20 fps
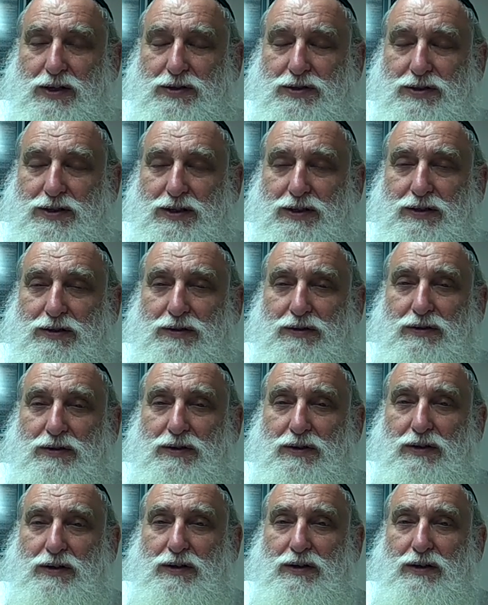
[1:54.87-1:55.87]
a cedar,
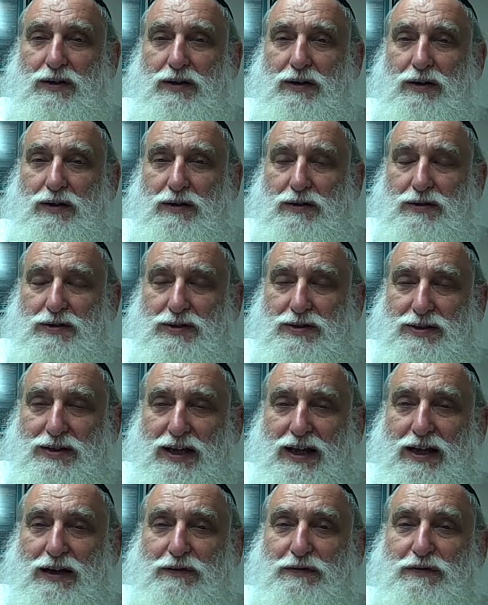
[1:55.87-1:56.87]

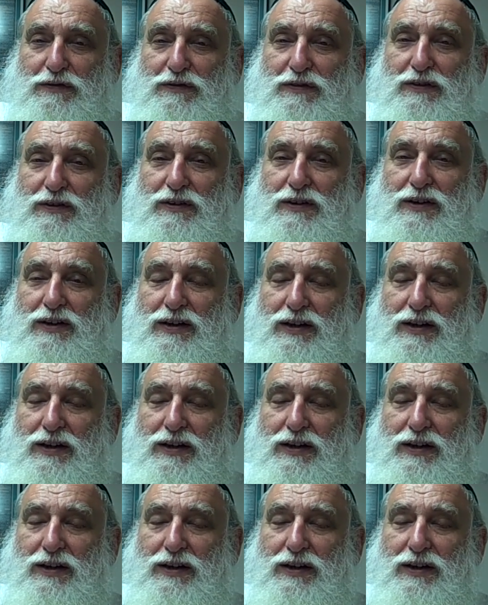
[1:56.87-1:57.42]
staff,